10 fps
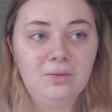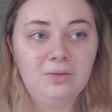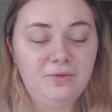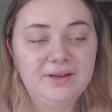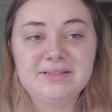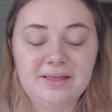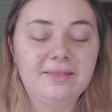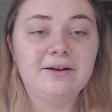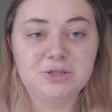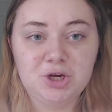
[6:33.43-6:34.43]
the things that
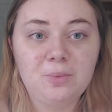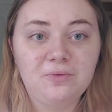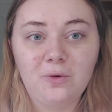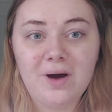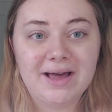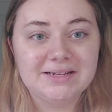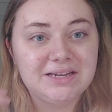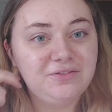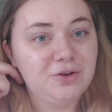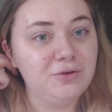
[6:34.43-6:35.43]
they're a dupe for, and
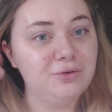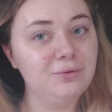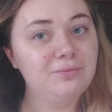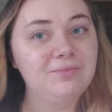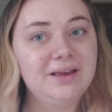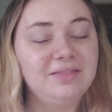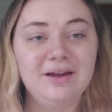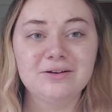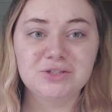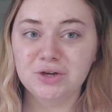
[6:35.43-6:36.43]
if you think
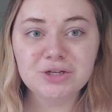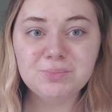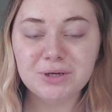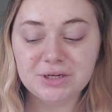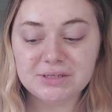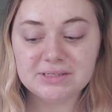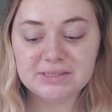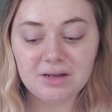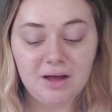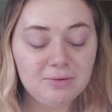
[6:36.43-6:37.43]
they're as good,
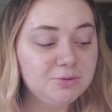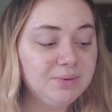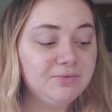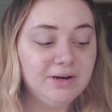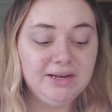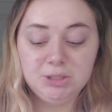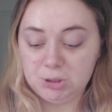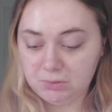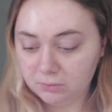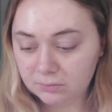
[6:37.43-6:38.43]
because I would be really,
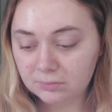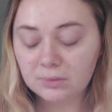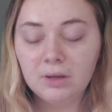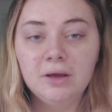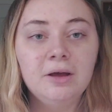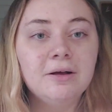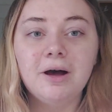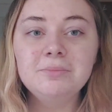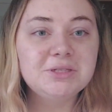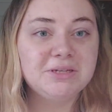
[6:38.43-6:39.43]

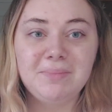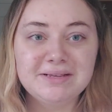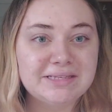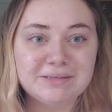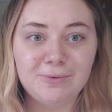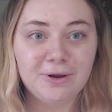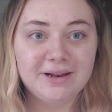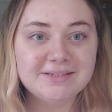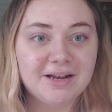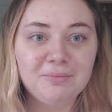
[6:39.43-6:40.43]
I'm just a mess this morning.
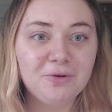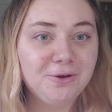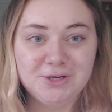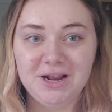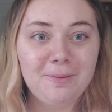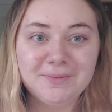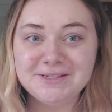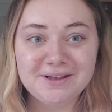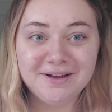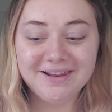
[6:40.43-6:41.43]
Listen, I'm not usually up
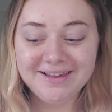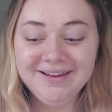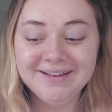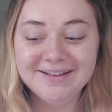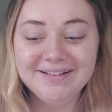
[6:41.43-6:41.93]
this early.